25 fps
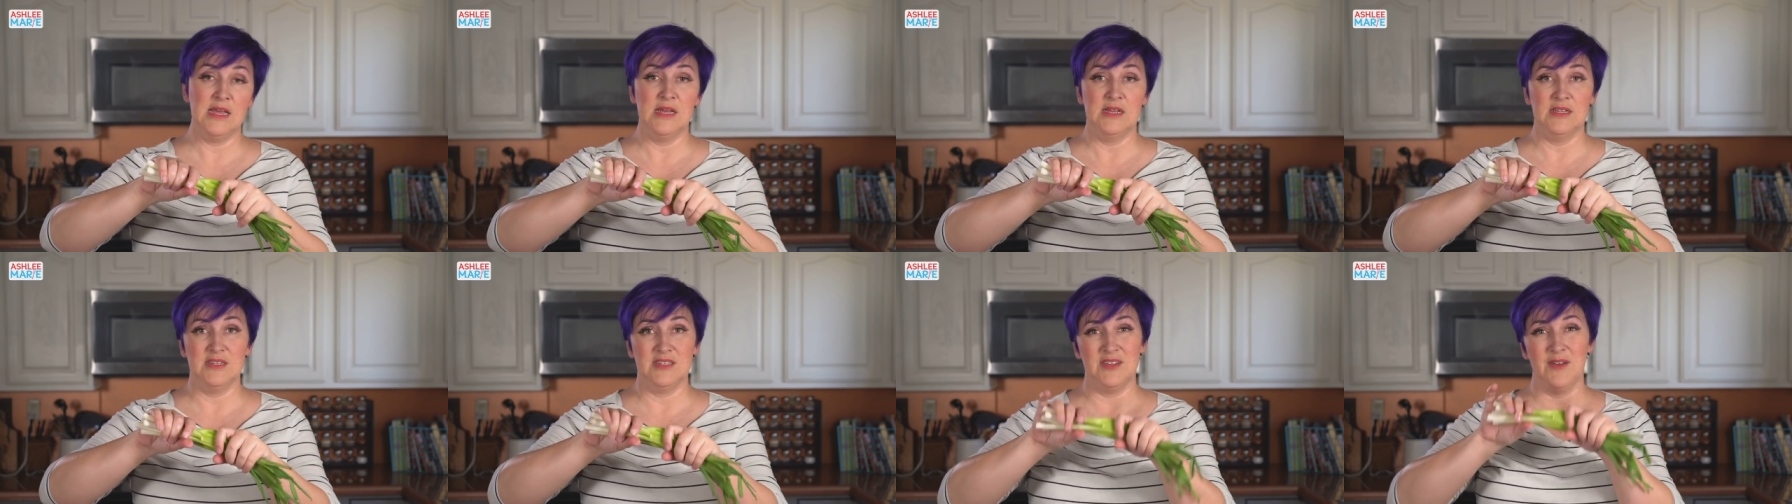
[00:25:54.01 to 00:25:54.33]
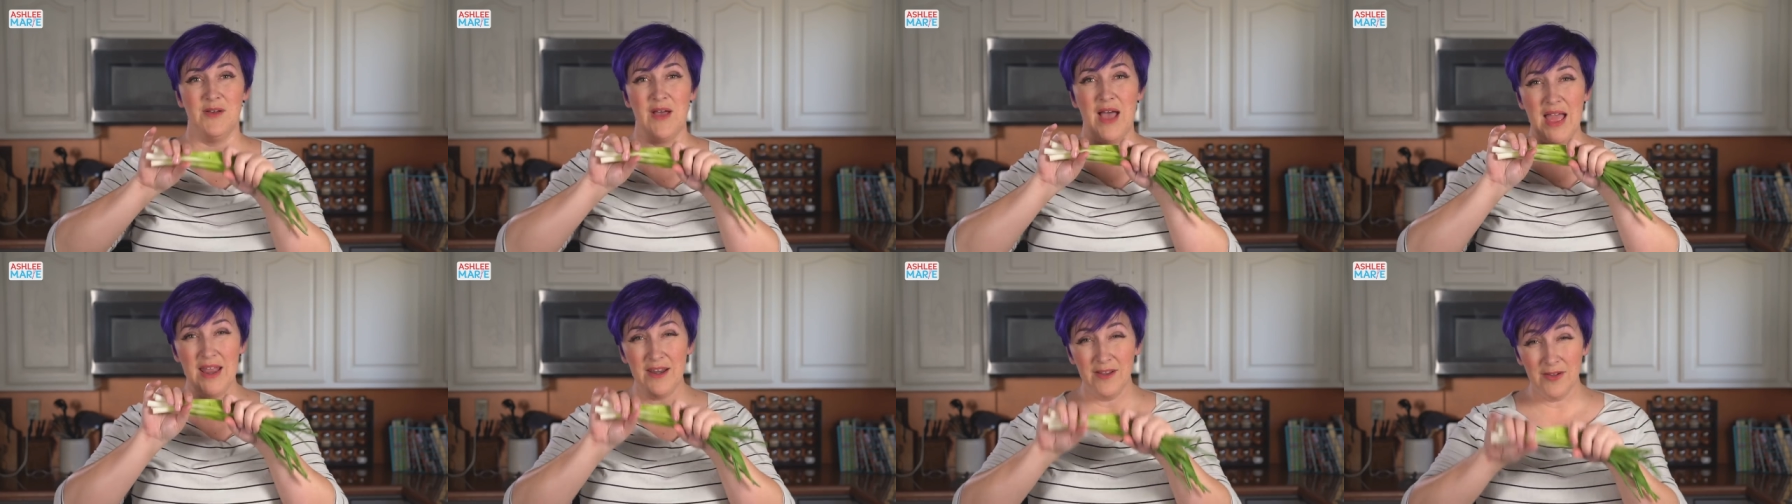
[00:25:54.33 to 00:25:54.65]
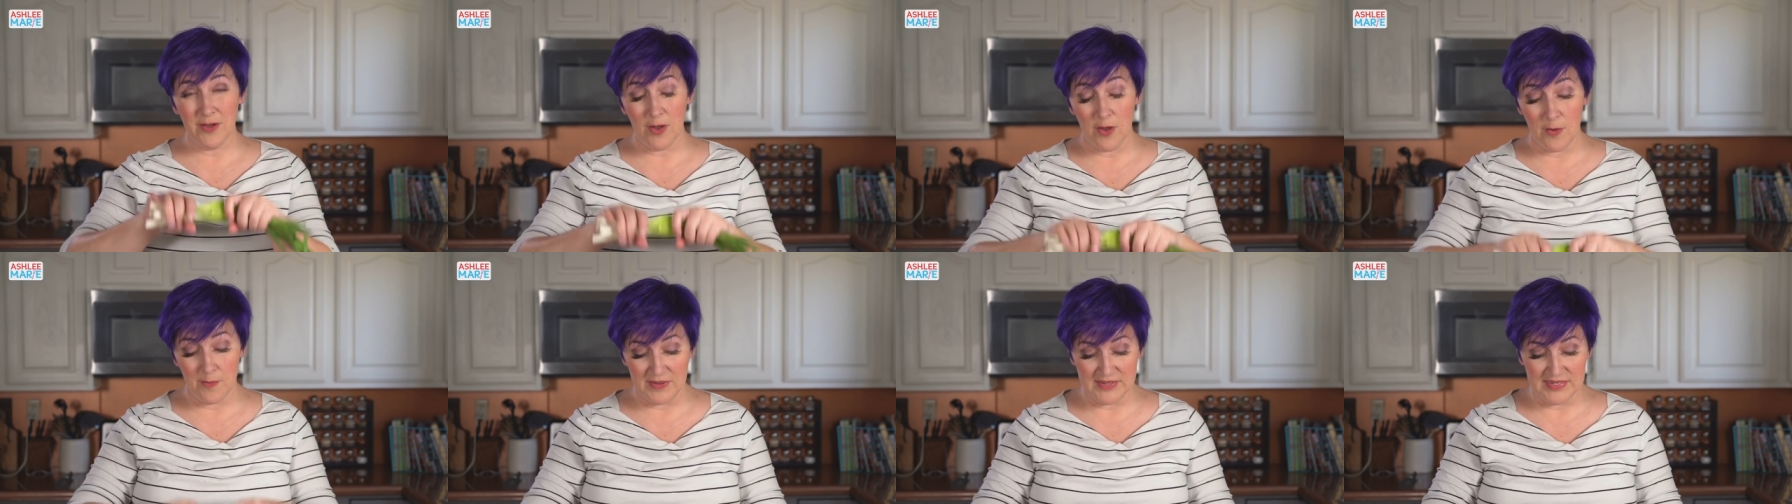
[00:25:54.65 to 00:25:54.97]
So I don't
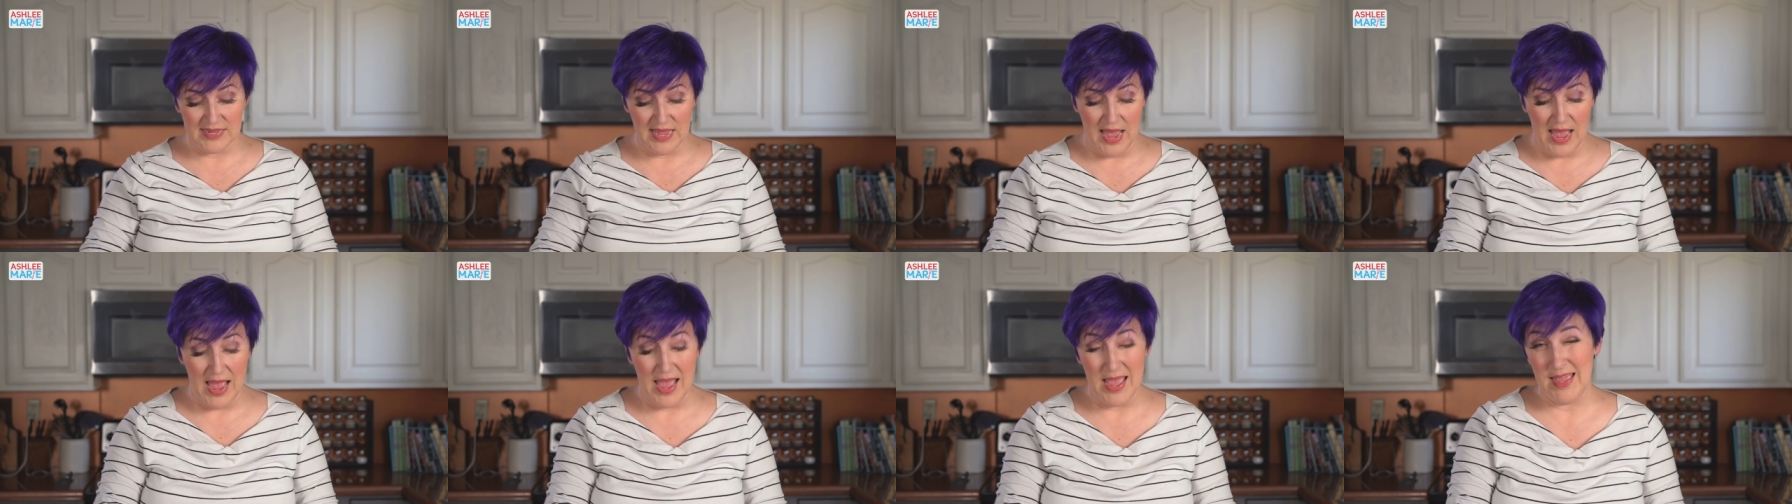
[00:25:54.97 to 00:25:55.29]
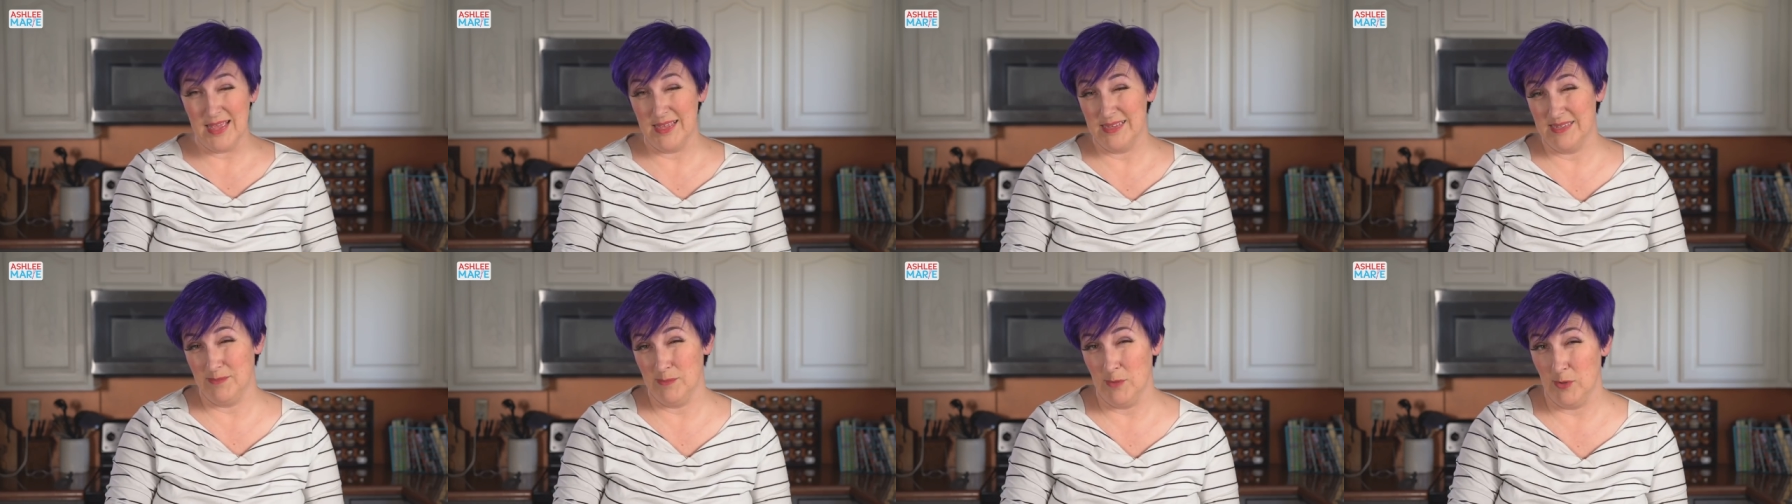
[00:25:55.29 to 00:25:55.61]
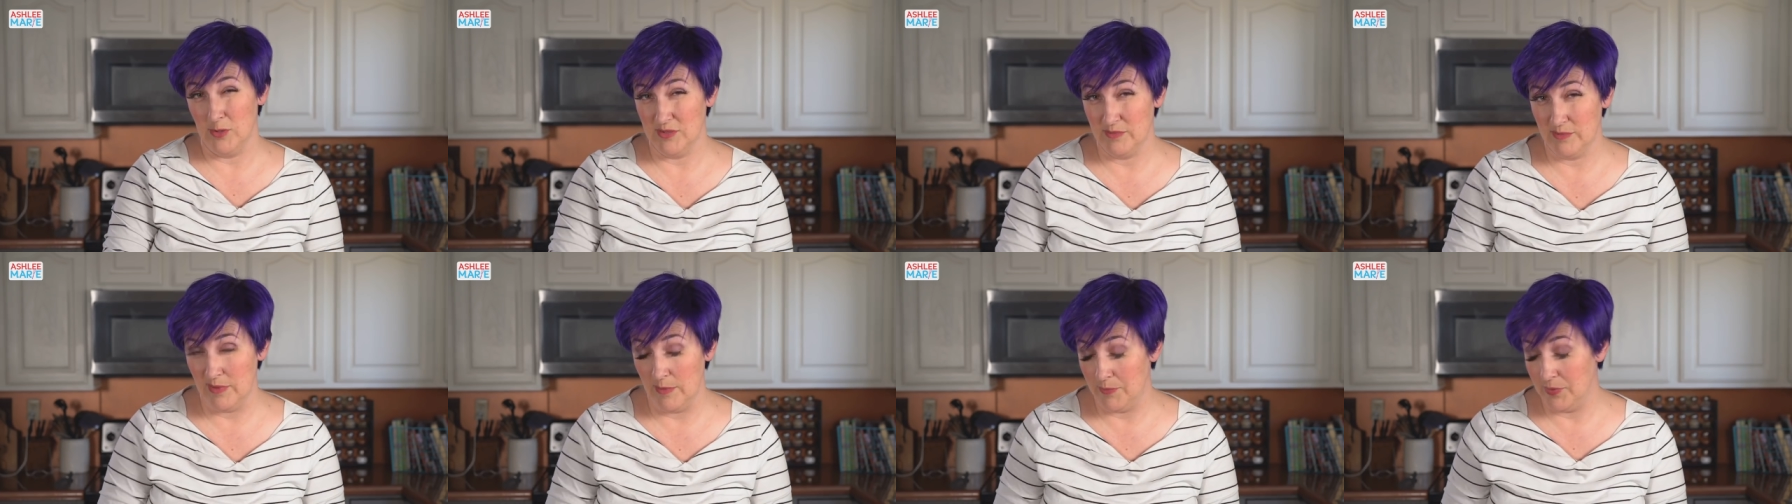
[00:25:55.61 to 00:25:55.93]
go up as high as
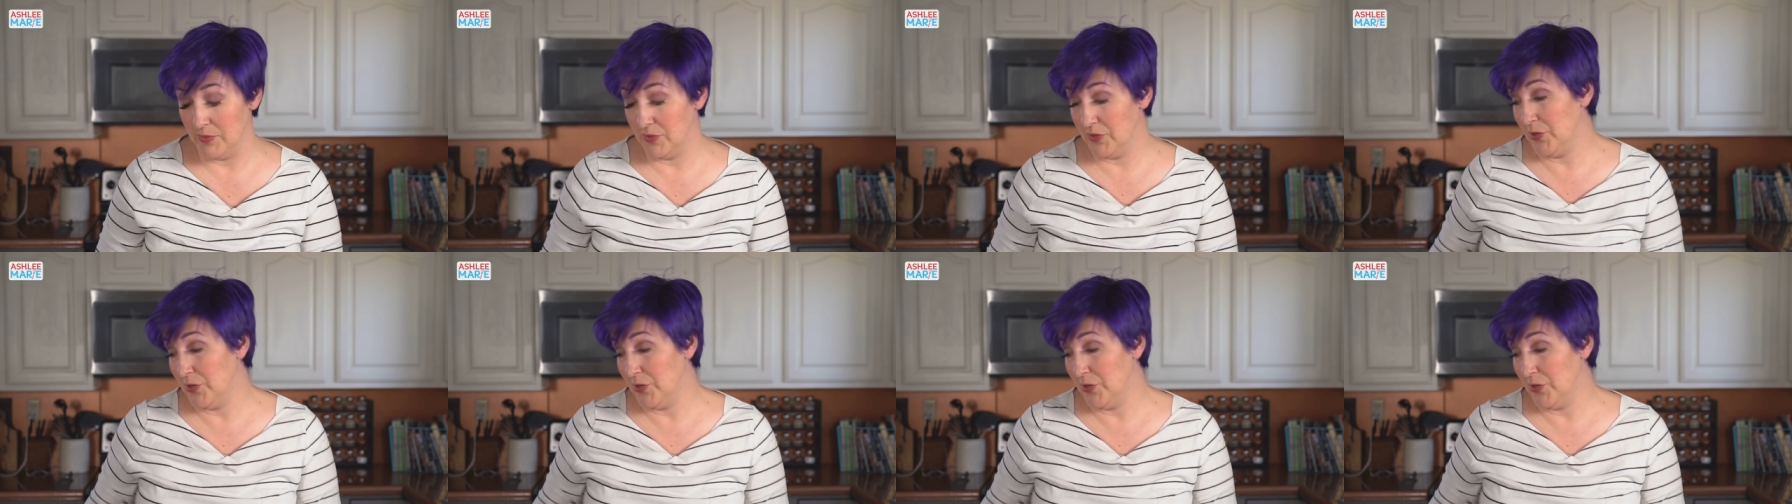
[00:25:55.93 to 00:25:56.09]
most people